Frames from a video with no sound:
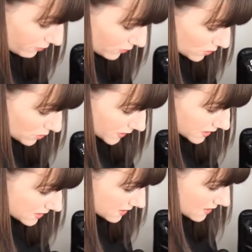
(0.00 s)
Ford
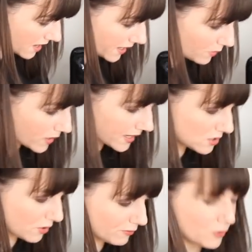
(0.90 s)
ones. I wear
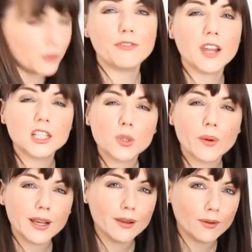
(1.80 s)
Tom Ford Flush
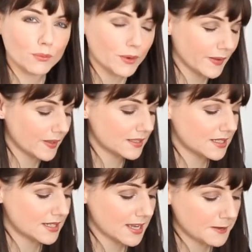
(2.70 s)
quite a lot. I'm wearing that
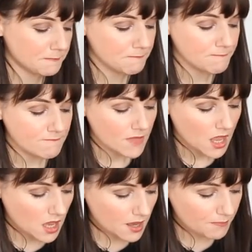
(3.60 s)
today.
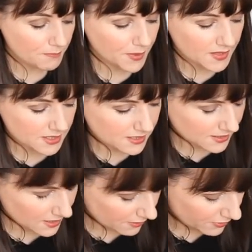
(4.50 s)
But this is
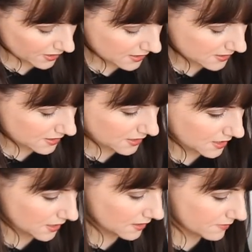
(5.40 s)
Love Lust, I
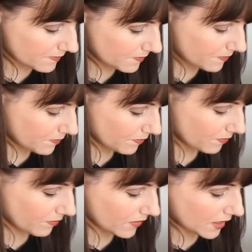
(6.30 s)
think.
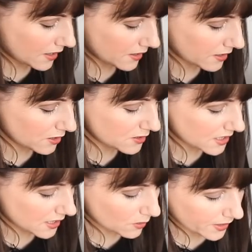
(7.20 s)
I use
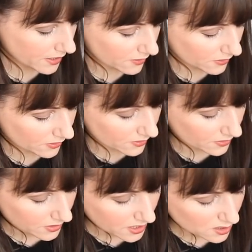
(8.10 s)
that quite a lot.
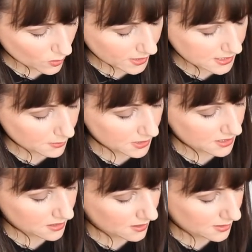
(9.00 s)
It's quite similar
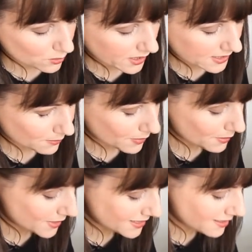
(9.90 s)
to Nars Orgasm, but a
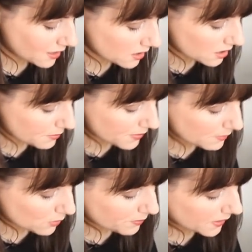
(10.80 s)
bit darker, a bit
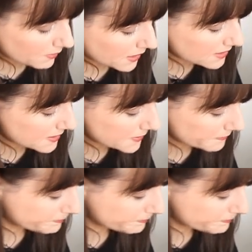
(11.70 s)
more pigmented.